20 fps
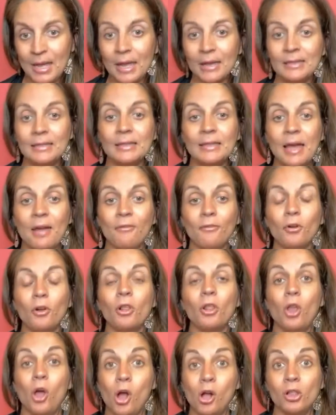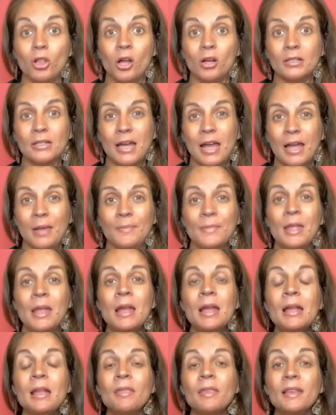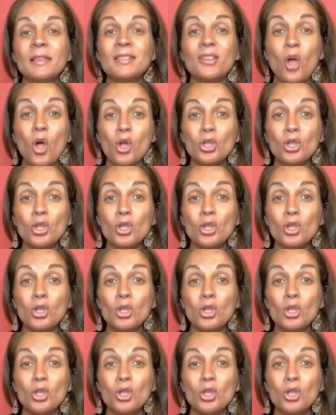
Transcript: I did that for a long, long time This